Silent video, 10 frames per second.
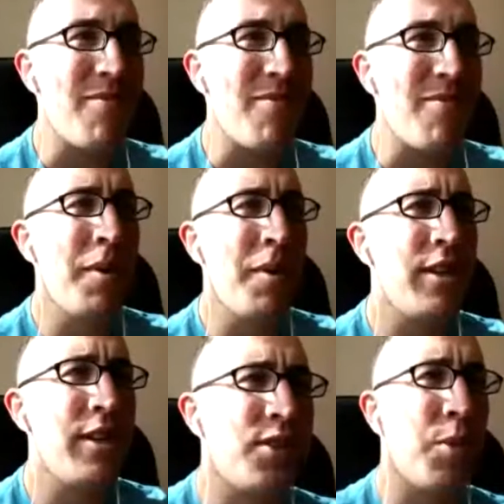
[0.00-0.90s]
maybe it's just
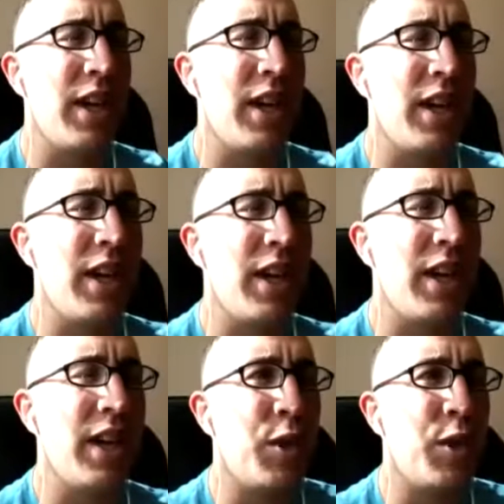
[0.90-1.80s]
the way, in which
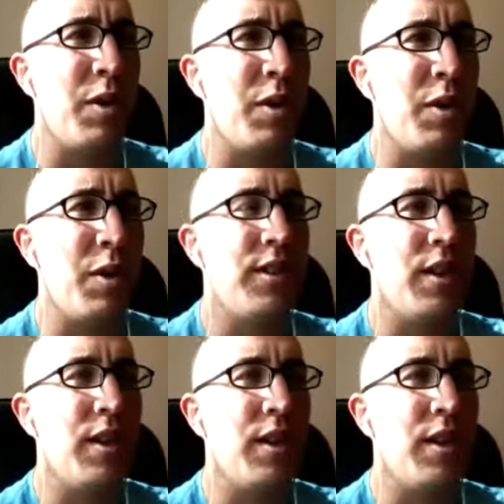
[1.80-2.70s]
we see the
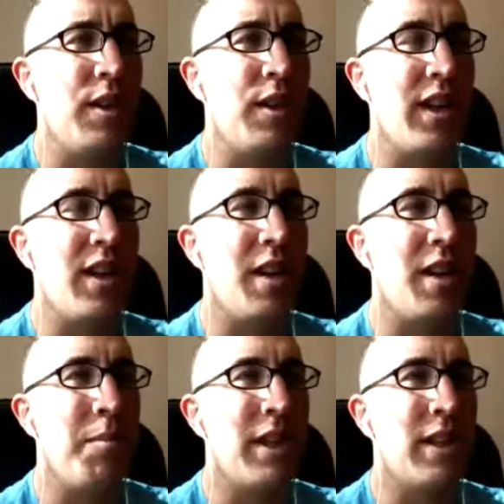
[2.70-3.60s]
world, and
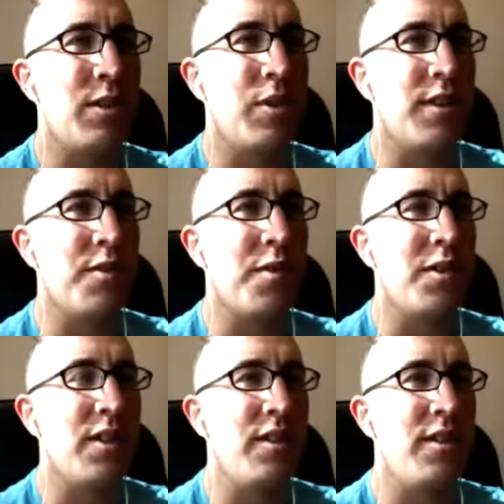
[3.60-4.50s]
maybe that's where the difference
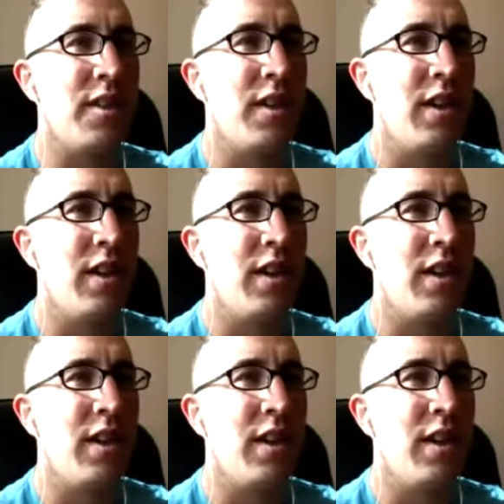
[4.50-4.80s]
is.